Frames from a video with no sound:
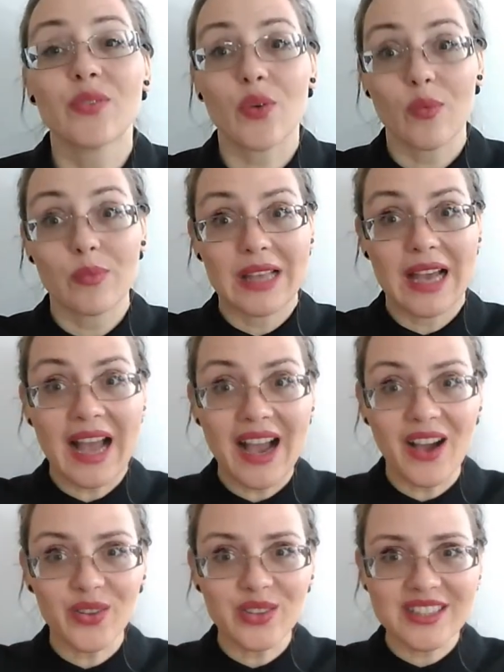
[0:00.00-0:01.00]
from the
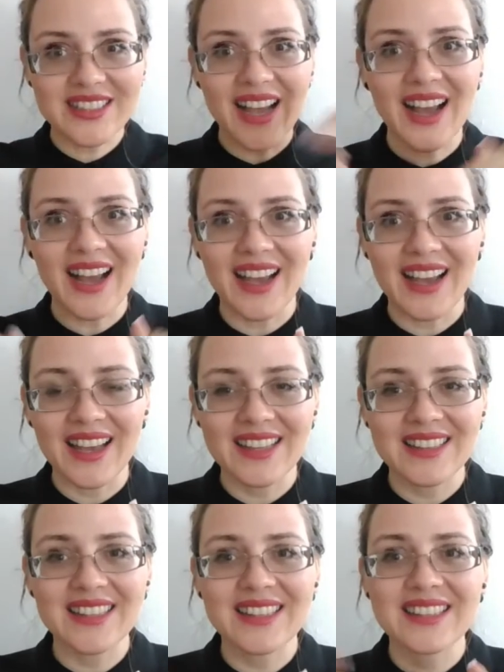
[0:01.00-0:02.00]

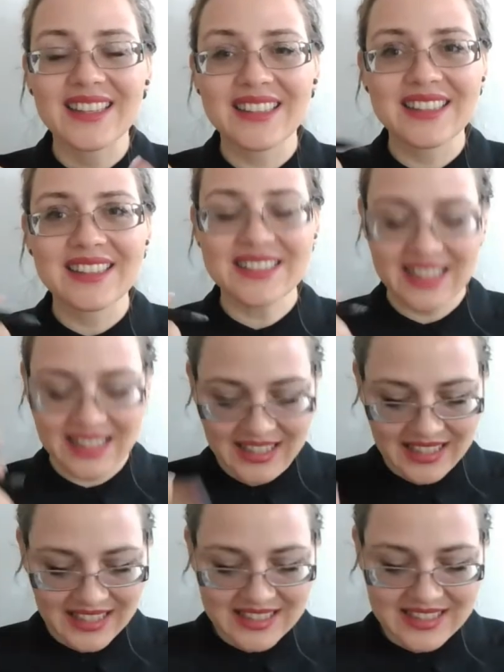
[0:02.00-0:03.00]
outside, in this
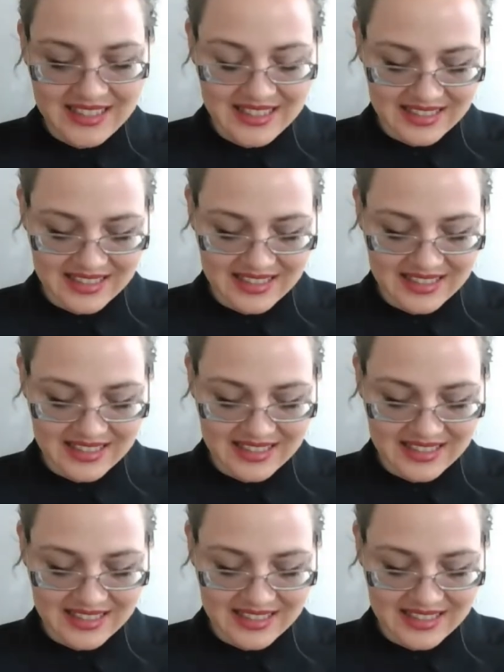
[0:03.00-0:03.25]
case,